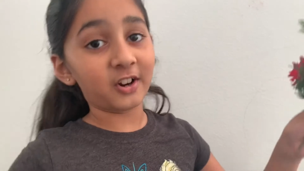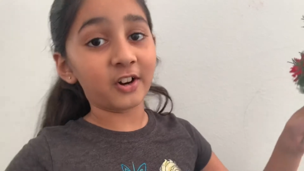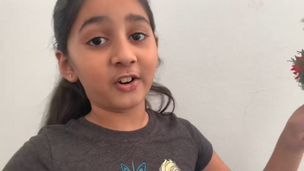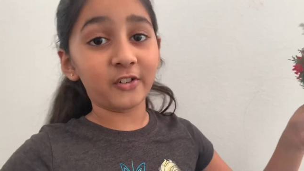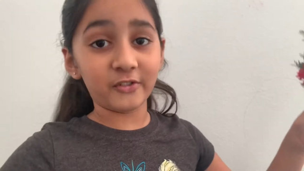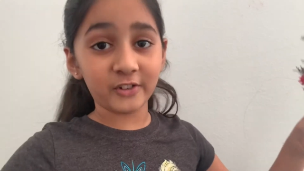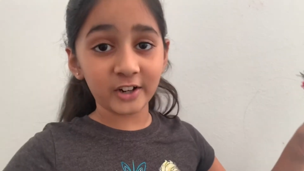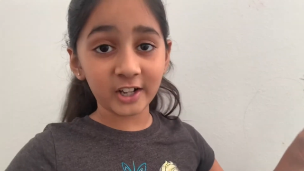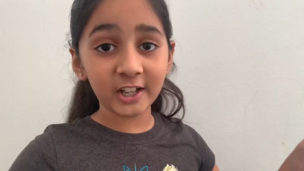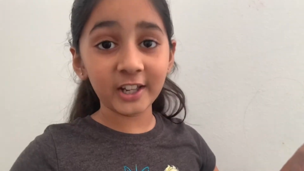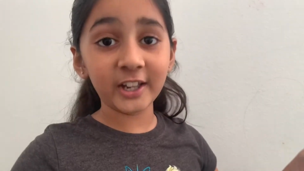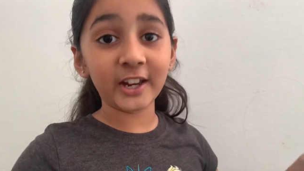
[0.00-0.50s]
really
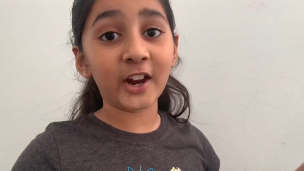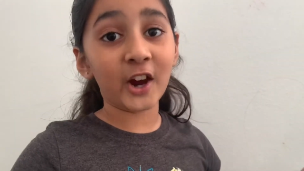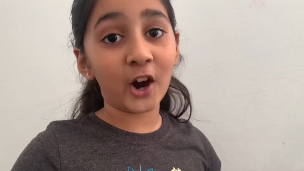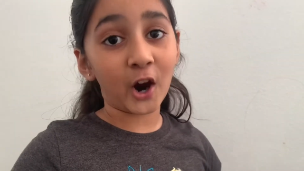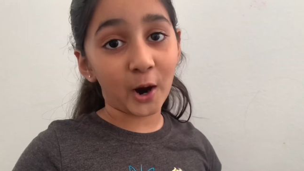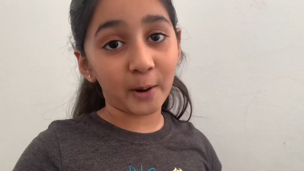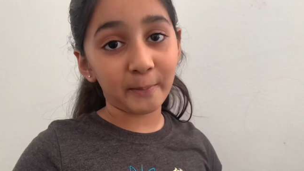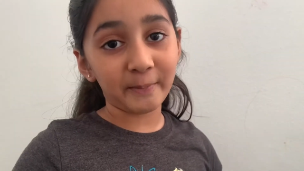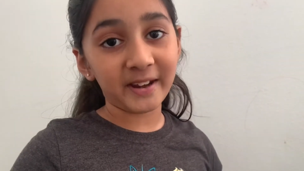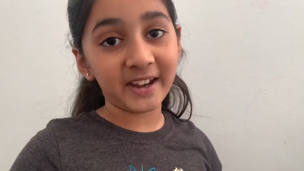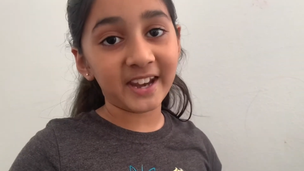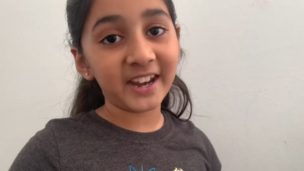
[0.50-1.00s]
common.
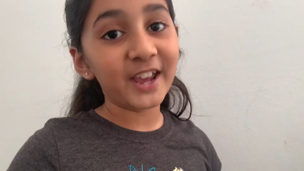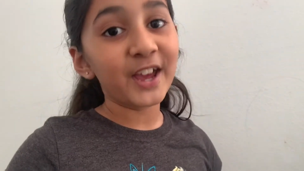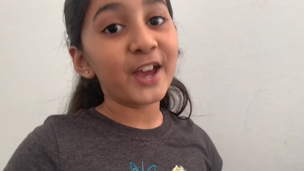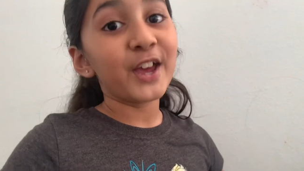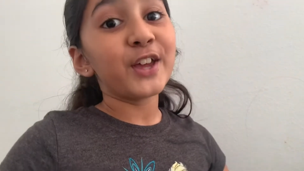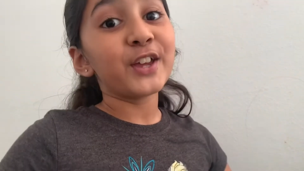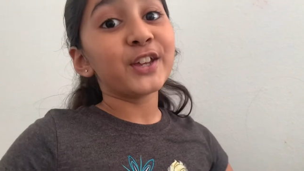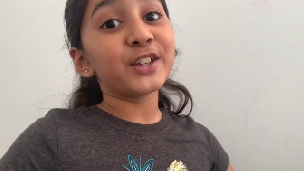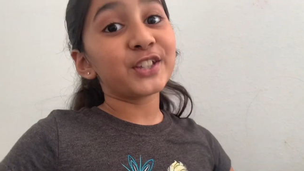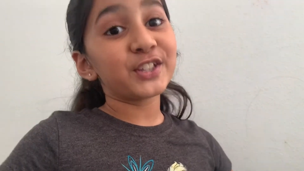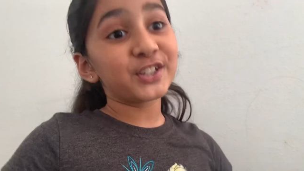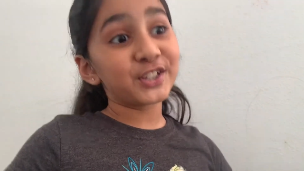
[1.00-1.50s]

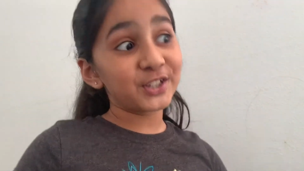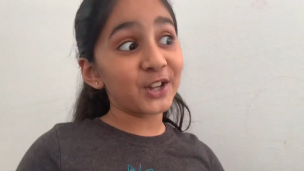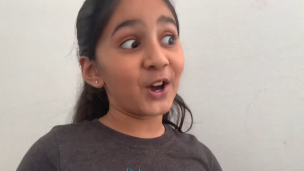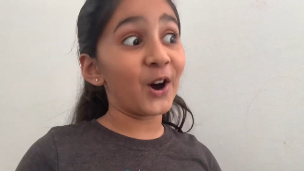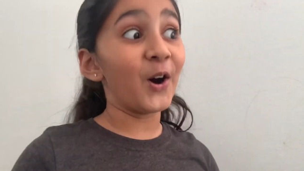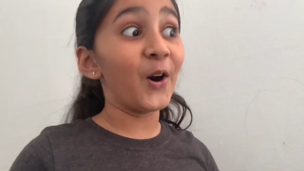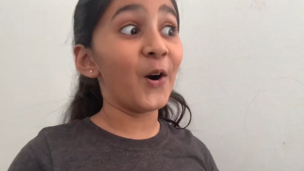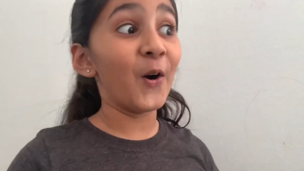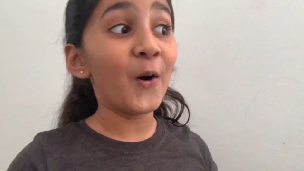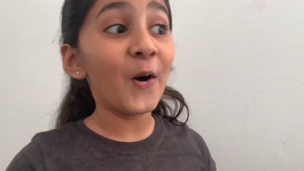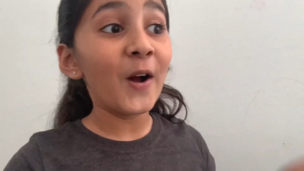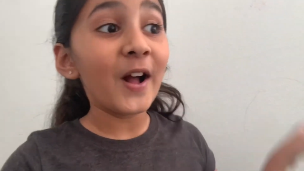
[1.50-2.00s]
So
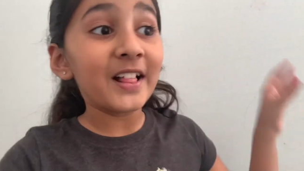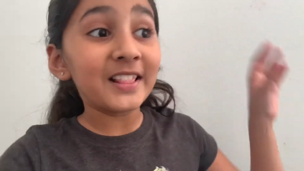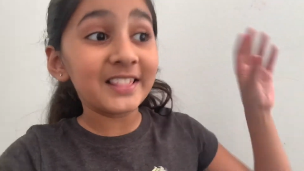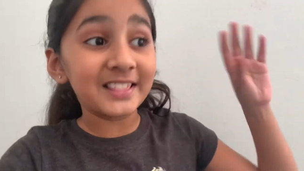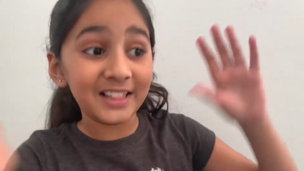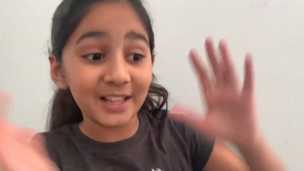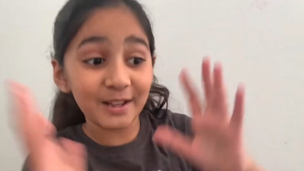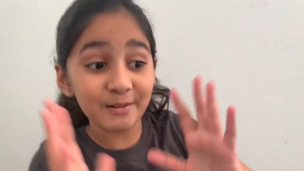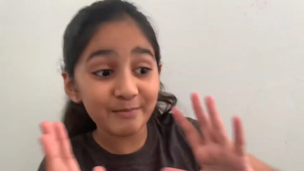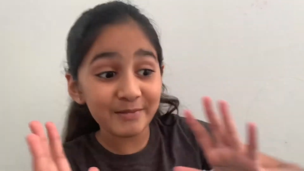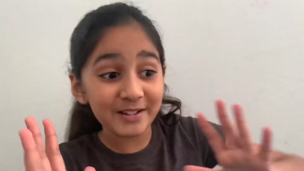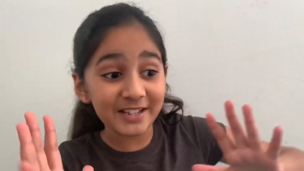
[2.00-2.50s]
let me
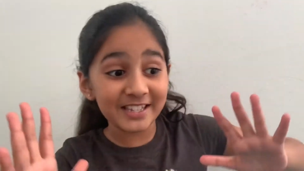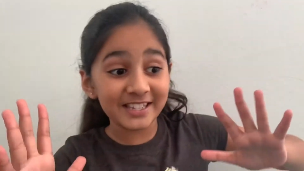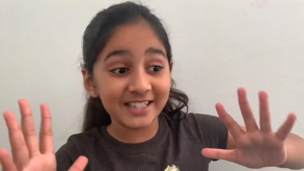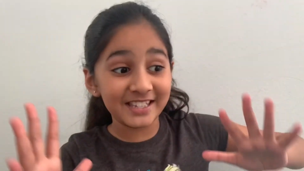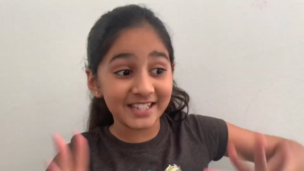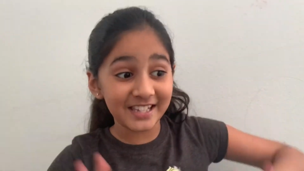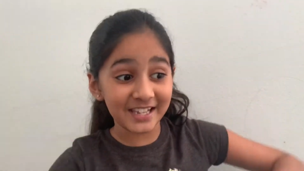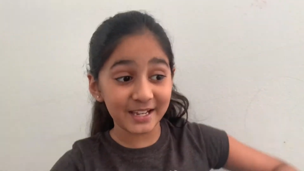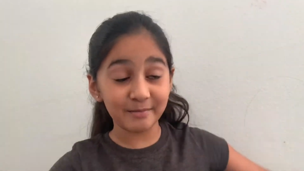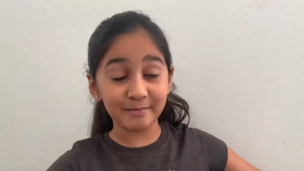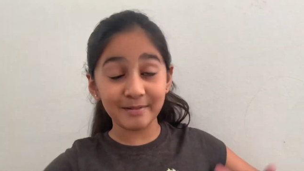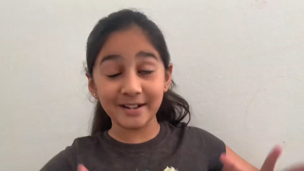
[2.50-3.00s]
see
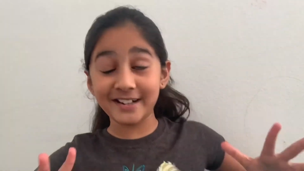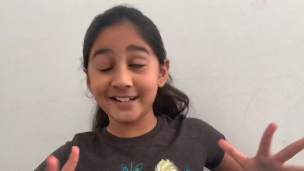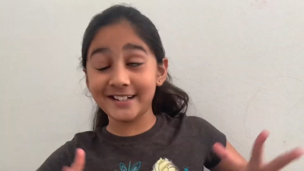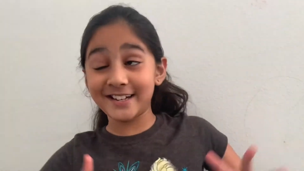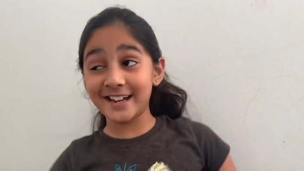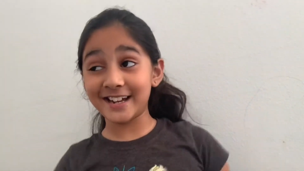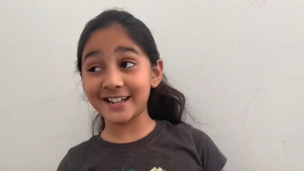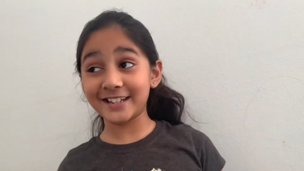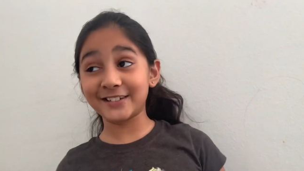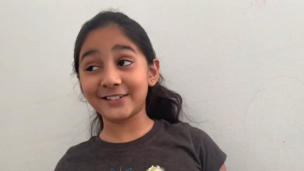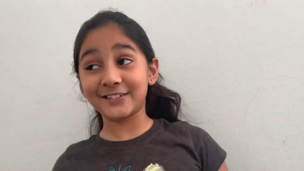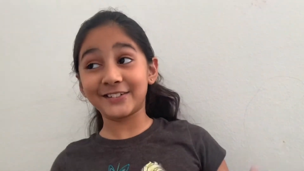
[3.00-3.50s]
my dad's
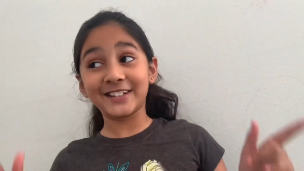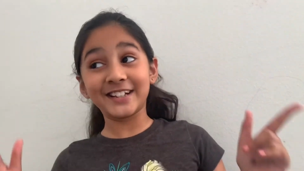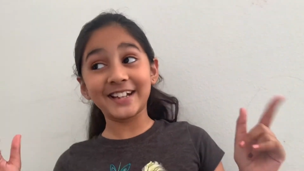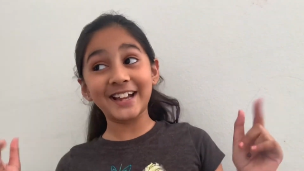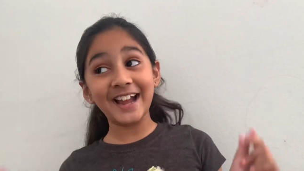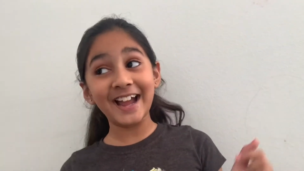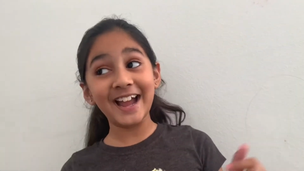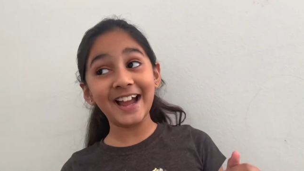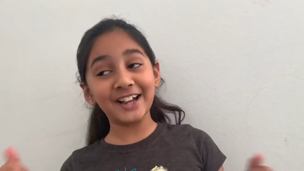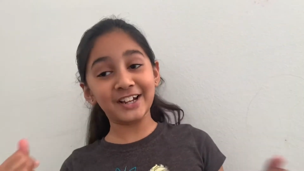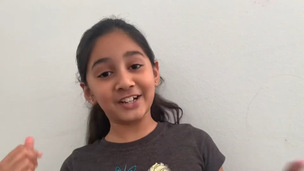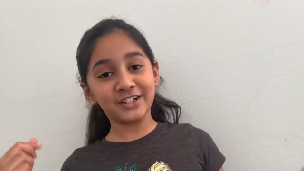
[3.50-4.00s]

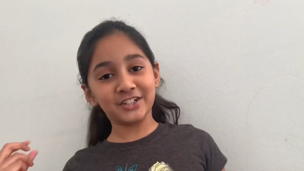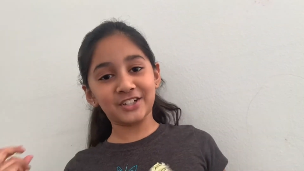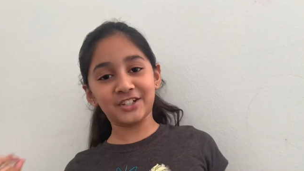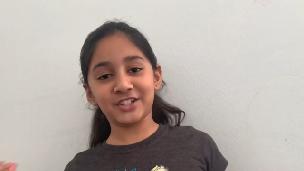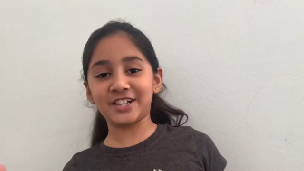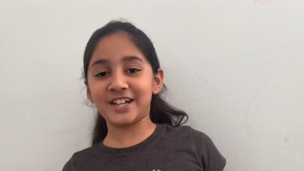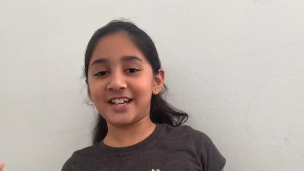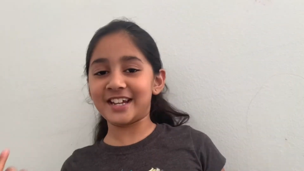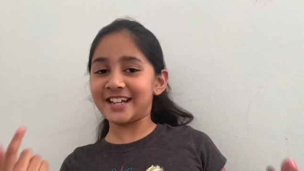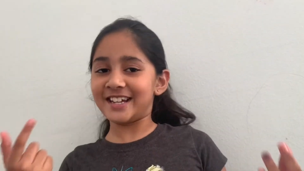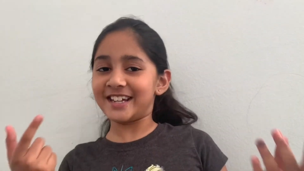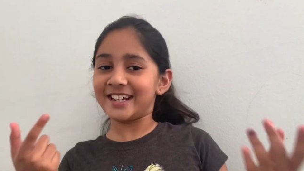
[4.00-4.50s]

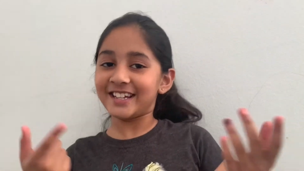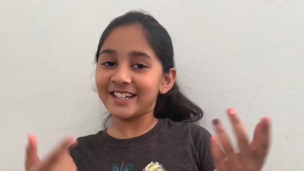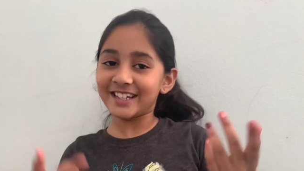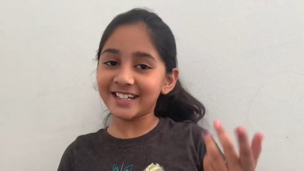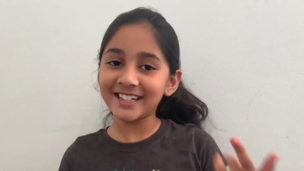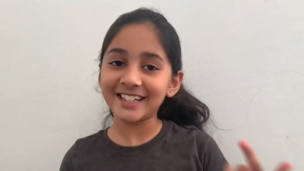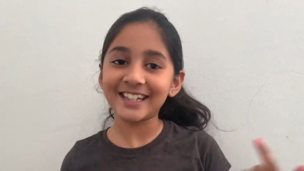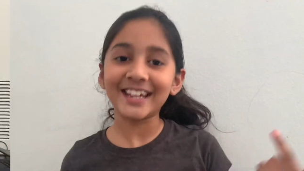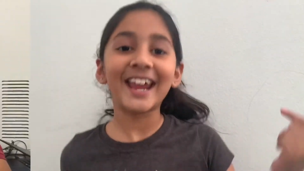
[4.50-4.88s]
reaction.